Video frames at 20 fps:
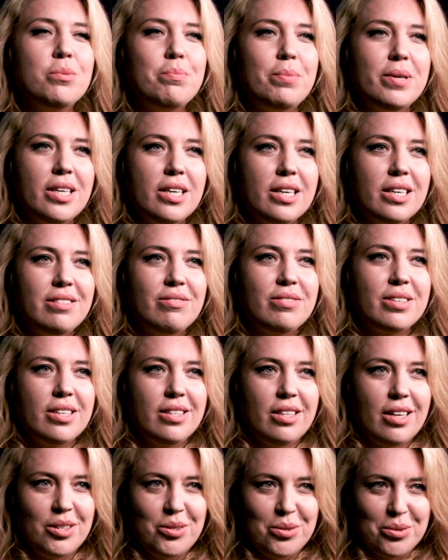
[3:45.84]
identical to
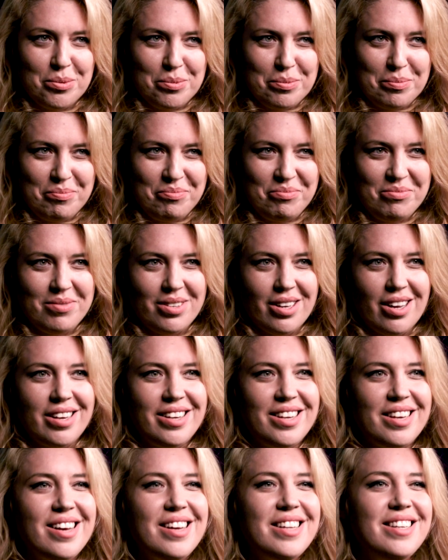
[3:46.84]
flying to the
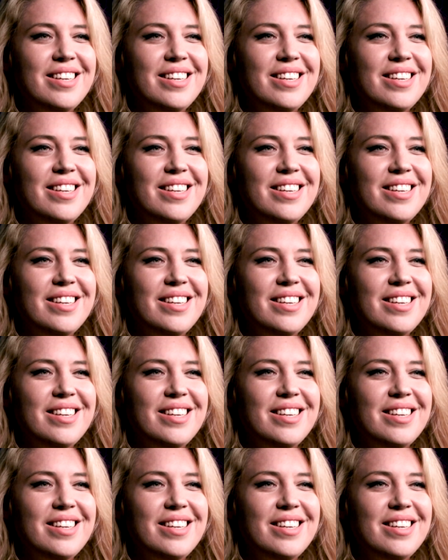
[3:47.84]
moon.